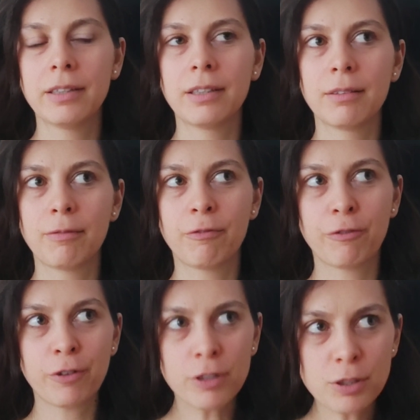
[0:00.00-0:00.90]
The
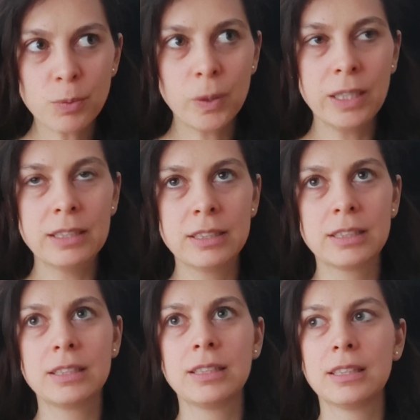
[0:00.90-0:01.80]
first
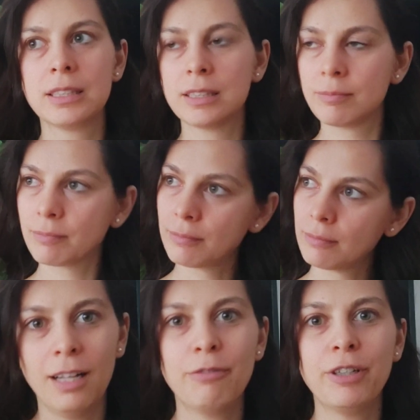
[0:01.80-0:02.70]
one,
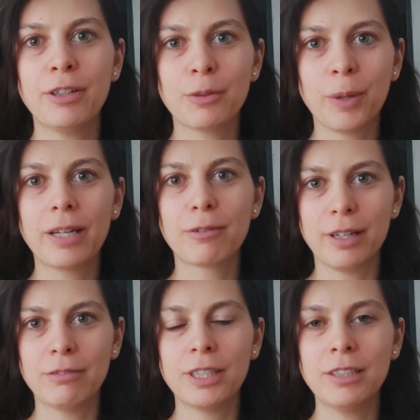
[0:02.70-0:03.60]
I'll figure a way
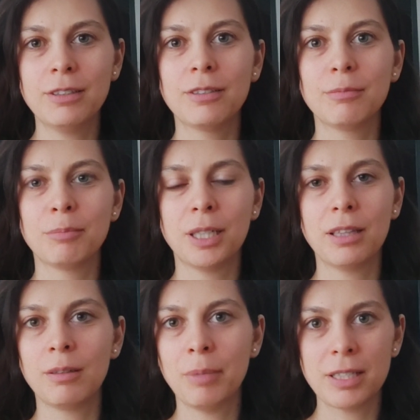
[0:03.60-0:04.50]
around it,
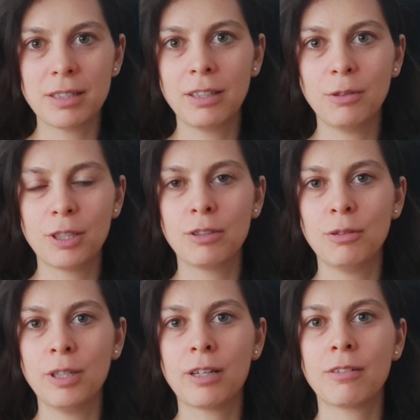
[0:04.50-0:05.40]
but the best thing you can
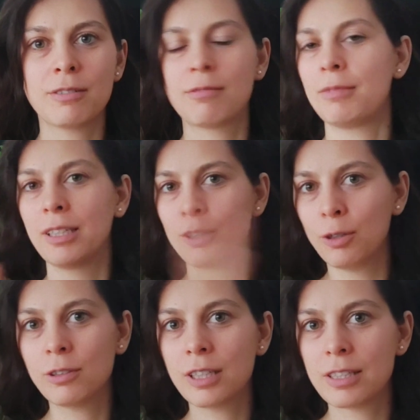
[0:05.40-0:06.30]
do there is
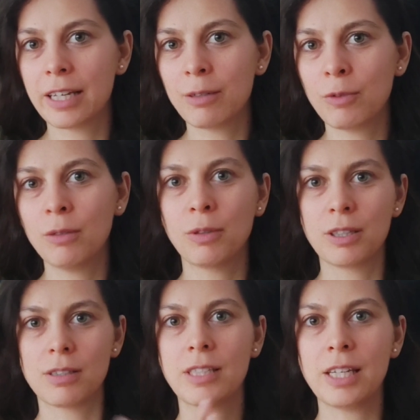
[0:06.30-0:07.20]
go to the second one
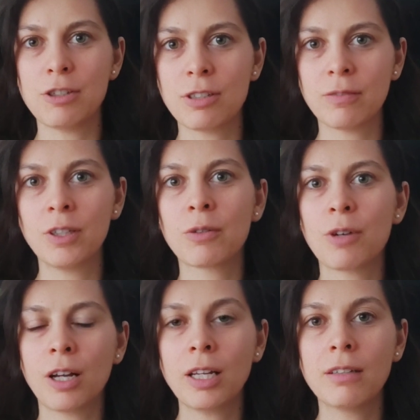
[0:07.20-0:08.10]
with the stages of the
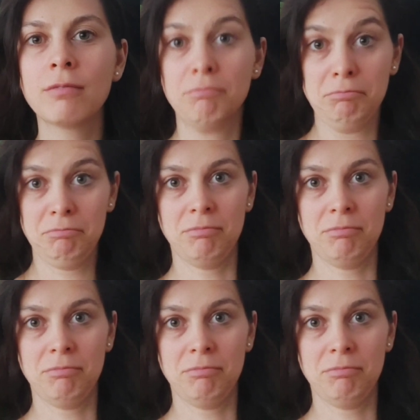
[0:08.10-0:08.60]
erotic.